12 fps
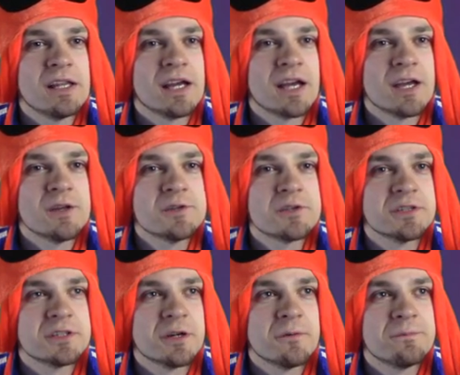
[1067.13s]
like I usually
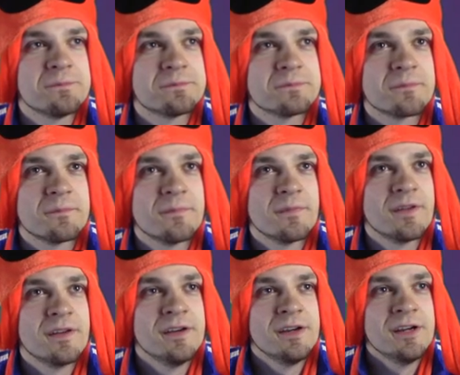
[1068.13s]
do.
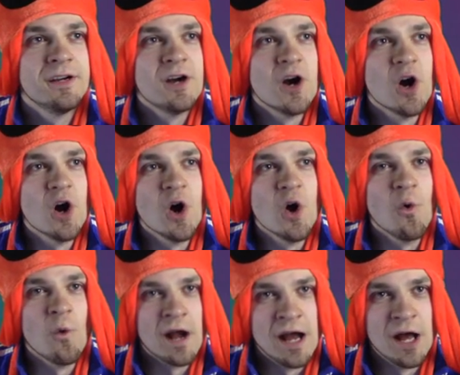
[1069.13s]
Oh,
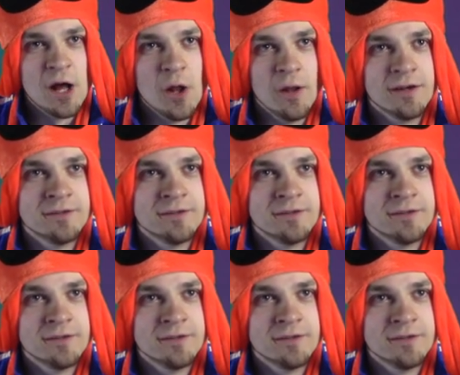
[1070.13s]
well.